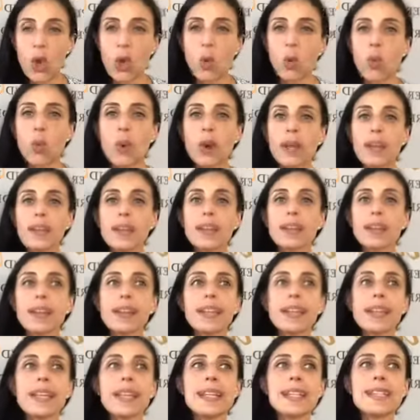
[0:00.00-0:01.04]
What
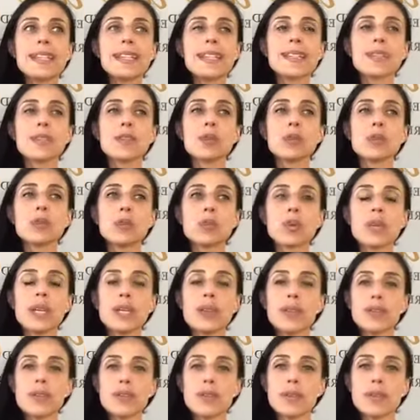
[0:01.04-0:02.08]
is the
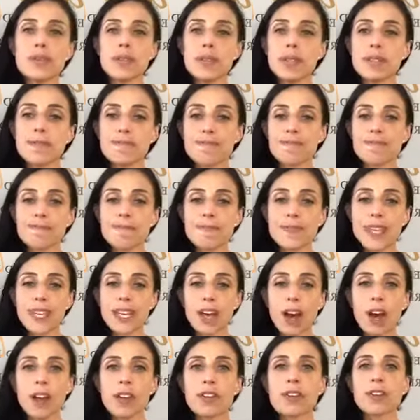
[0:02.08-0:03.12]
real
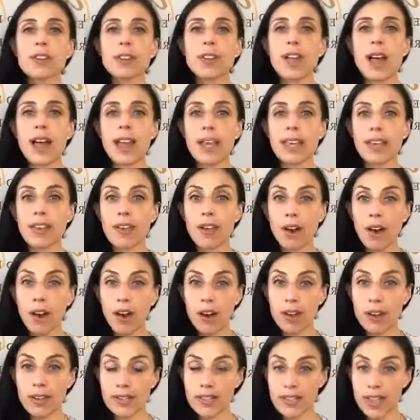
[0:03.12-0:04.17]
underlying
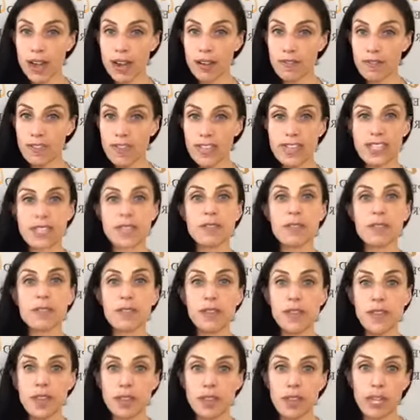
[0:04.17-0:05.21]
cause of this
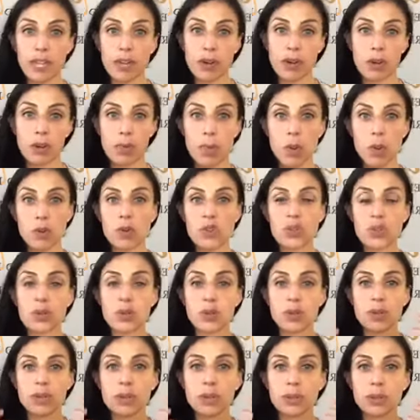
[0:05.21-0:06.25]
feeling or emotion
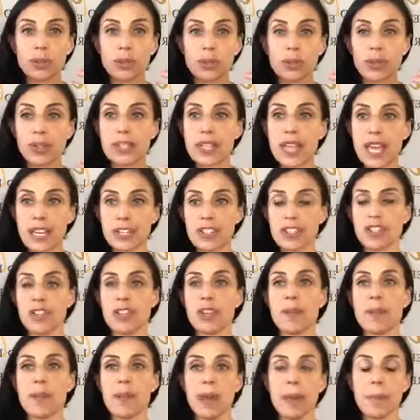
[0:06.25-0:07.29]
or tension
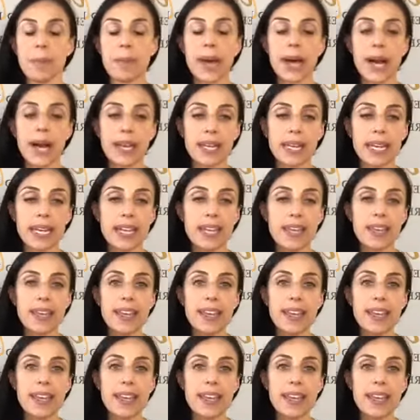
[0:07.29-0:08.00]
in my body?